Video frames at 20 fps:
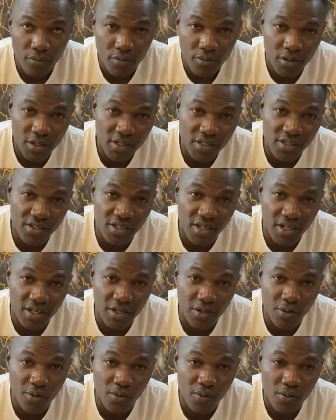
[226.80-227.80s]
this is
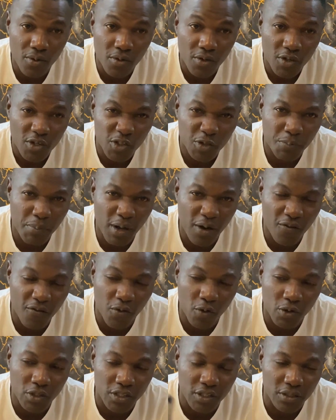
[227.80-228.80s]
Tecno Spark
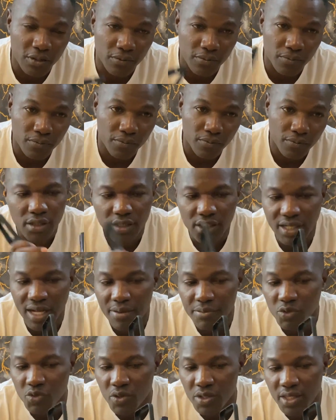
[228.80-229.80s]
40. It
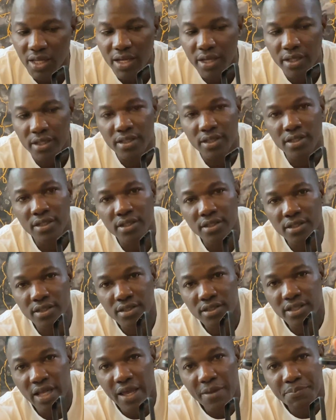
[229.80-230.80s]
comes with a
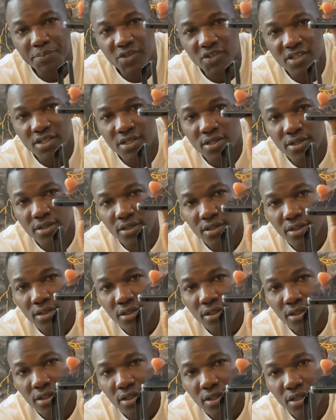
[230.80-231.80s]
Type-C
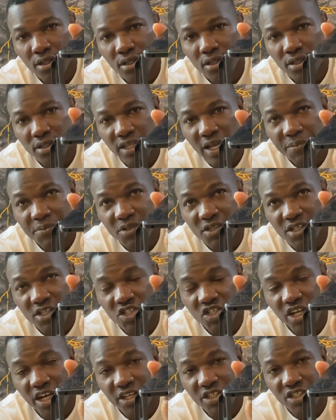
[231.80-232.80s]

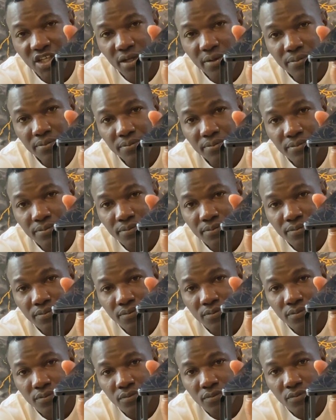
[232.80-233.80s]
charger.
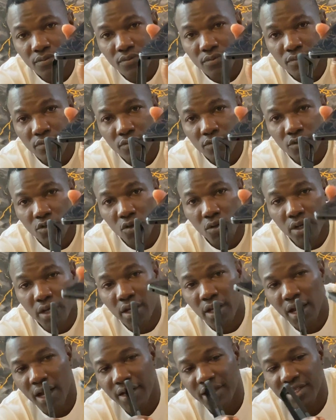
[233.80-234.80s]
Okay,
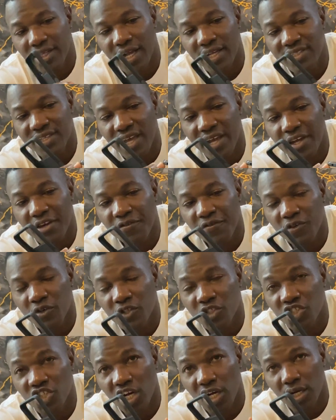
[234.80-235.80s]
and it has a
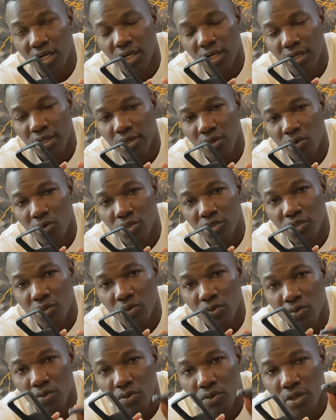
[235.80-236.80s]
headphone jack
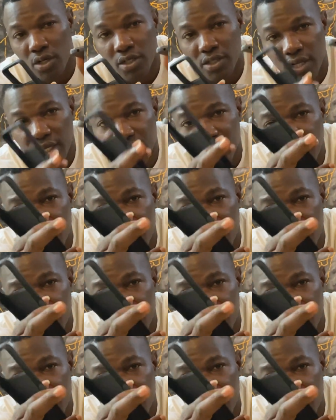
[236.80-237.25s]
also. It has a